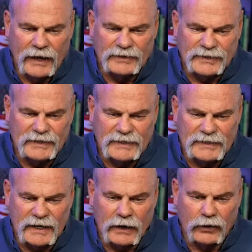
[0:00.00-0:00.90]
SG
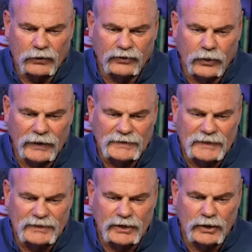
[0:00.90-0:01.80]
says in local
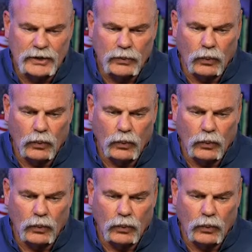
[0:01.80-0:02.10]
286 union,